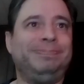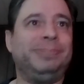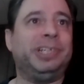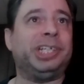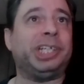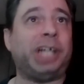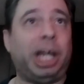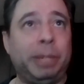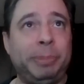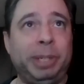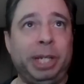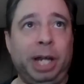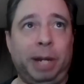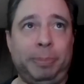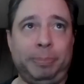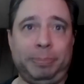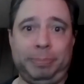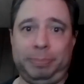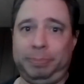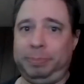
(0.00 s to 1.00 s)
Sign me
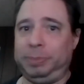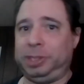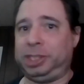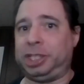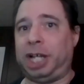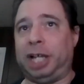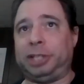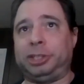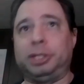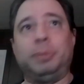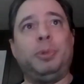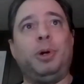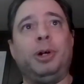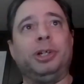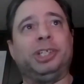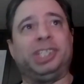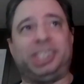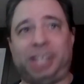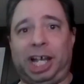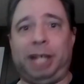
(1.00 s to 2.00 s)
up, Scott
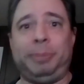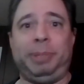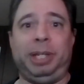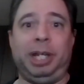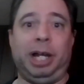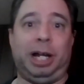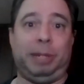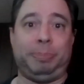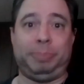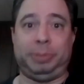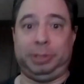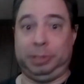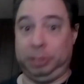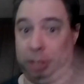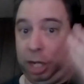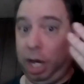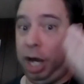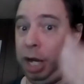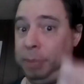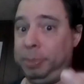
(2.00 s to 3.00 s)
D'Amore. Sign me up.
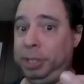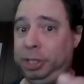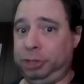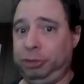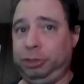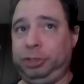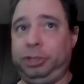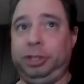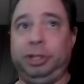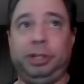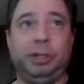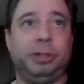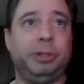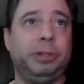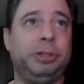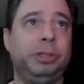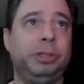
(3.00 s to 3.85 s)
I'm interested.